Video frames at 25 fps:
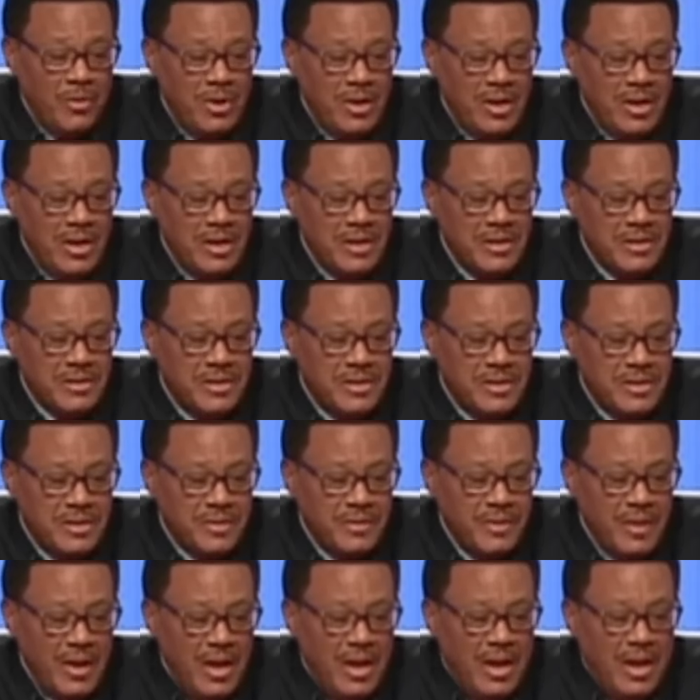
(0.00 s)
one is
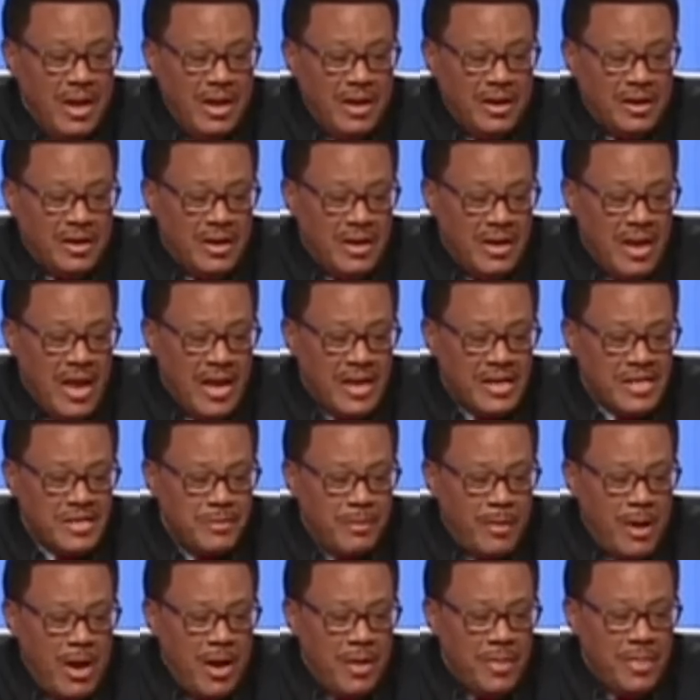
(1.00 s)
the next
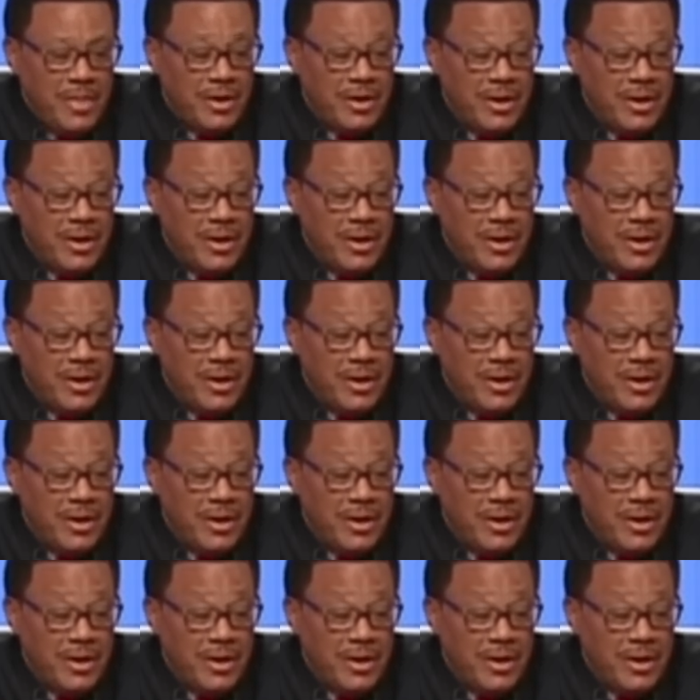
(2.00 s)
month,